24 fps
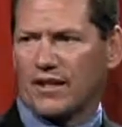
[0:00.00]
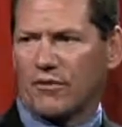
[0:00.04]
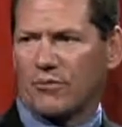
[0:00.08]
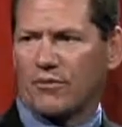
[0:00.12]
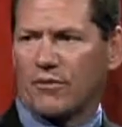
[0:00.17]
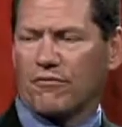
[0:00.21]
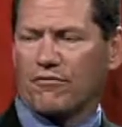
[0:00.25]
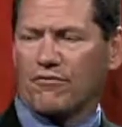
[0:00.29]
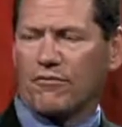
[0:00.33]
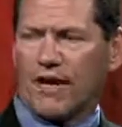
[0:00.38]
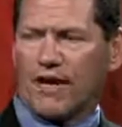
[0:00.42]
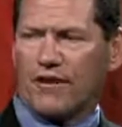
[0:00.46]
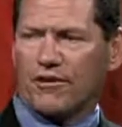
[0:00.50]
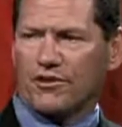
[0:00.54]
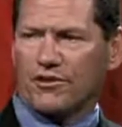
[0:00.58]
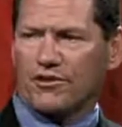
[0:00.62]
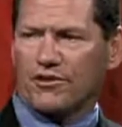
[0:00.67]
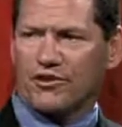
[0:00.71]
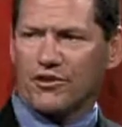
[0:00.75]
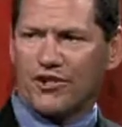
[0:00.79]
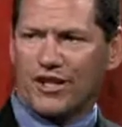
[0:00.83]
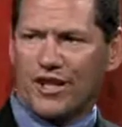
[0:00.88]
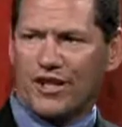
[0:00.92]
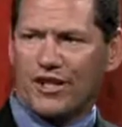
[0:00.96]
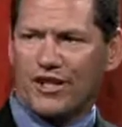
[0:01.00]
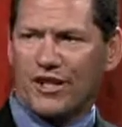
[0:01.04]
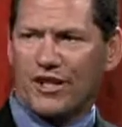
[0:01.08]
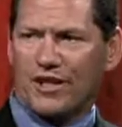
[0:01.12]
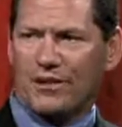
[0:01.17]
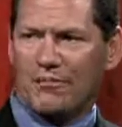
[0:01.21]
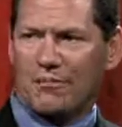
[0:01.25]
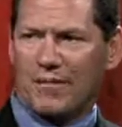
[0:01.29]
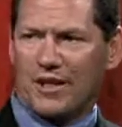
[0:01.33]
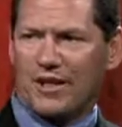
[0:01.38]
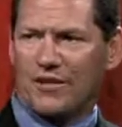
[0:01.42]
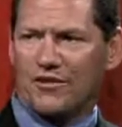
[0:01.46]
violent
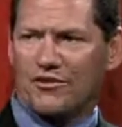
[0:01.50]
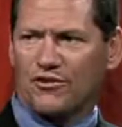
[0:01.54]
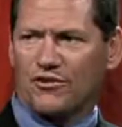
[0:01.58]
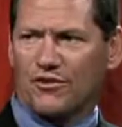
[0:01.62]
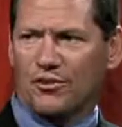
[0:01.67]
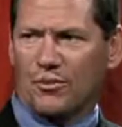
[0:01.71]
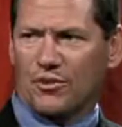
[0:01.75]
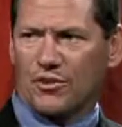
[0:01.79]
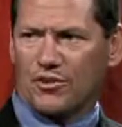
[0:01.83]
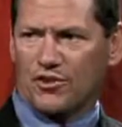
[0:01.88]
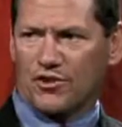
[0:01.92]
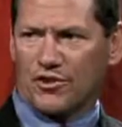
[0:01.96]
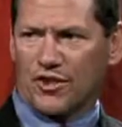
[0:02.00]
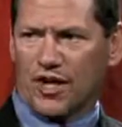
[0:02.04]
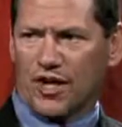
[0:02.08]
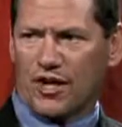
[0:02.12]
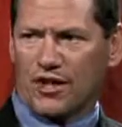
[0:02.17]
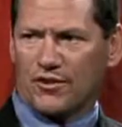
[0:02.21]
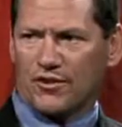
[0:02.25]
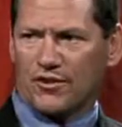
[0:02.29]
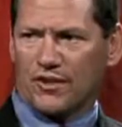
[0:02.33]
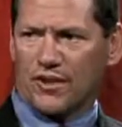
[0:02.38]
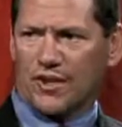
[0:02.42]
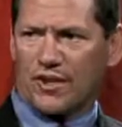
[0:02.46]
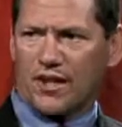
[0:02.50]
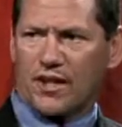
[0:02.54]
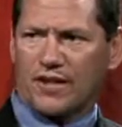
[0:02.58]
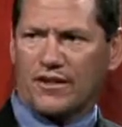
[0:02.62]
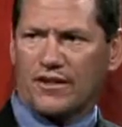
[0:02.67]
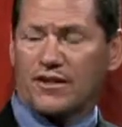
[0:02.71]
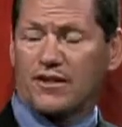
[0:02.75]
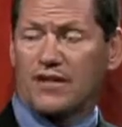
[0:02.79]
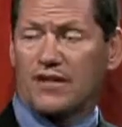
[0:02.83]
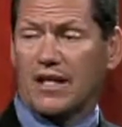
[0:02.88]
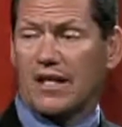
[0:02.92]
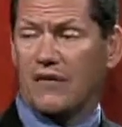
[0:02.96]
shaking means to a child and
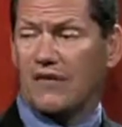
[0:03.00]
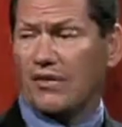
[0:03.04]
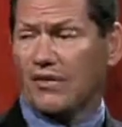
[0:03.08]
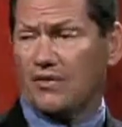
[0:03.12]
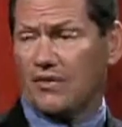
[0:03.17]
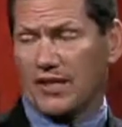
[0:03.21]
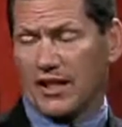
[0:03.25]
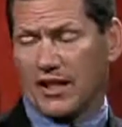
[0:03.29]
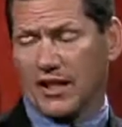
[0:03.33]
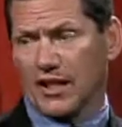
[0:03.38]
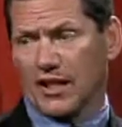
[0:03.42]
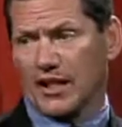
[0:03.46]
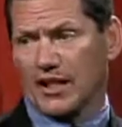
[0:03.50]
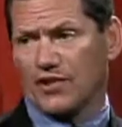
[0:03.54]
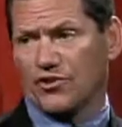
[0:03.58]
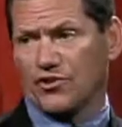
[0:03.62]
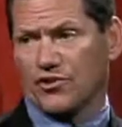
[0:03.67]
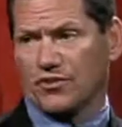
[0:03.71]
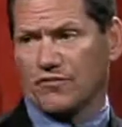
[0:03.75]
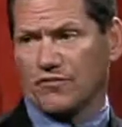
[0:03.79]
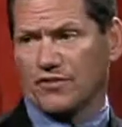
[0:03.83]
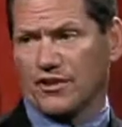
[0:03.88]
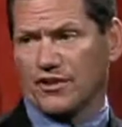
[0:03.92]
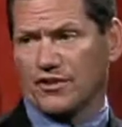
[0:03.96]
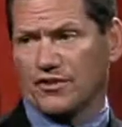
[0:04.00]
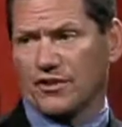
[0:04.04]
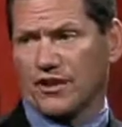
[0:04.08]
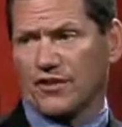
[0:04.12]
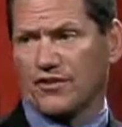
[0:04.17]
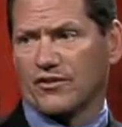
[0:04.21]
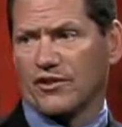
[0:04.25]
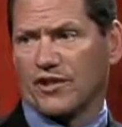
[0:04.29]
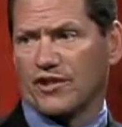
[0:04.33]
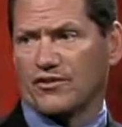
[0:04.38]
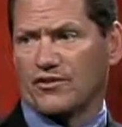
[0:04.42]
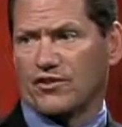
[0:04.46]
the devastating injuries that
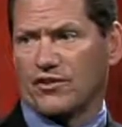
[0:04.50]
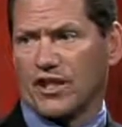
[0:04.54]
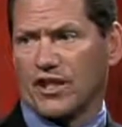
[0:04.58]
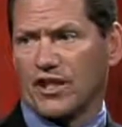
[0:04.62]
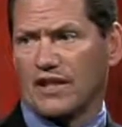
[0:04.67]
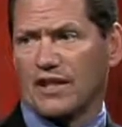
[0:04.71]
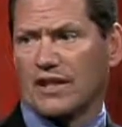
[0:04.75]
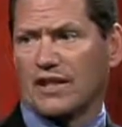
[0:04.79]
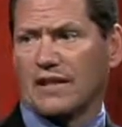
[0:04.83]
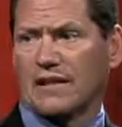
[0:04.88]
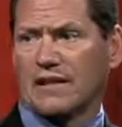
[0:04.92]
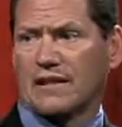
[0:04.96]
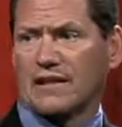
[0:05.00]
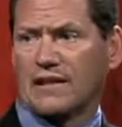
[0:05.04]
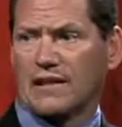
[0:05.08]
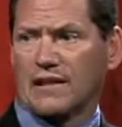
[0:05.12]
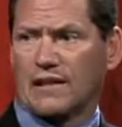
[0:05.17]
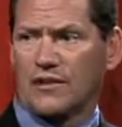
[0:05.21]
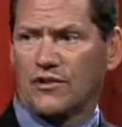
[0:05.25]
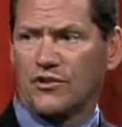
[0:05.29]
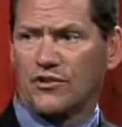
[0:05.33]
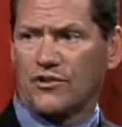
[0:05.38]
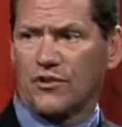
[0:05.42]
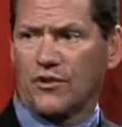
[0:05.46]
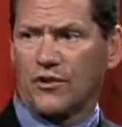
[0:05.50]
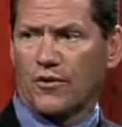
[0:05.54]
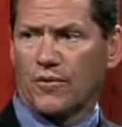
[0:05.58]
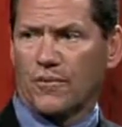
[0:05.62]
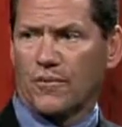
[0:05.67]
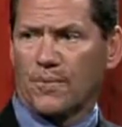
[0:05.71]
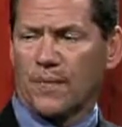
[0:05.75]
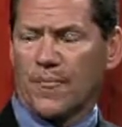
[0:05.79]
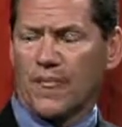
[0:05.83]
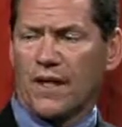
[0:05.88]
such shaking can lead to.